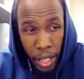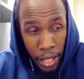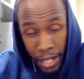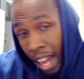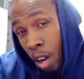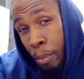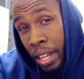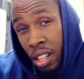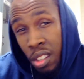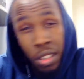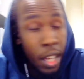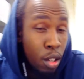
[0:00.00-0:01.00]
they now make
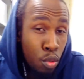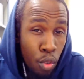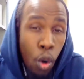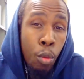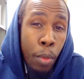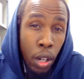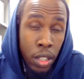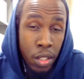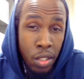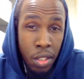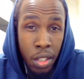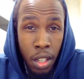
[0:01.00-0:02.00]
sex
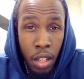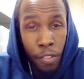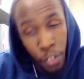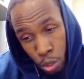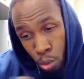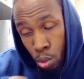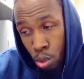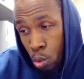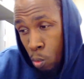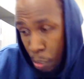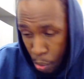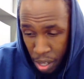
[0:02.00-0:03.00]
robots for you
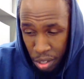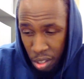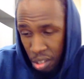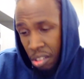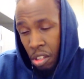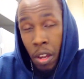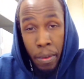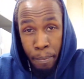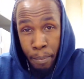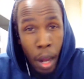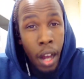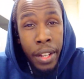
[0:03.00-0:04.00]
to press a certain
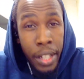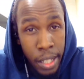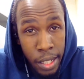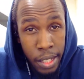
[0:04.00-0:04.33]
button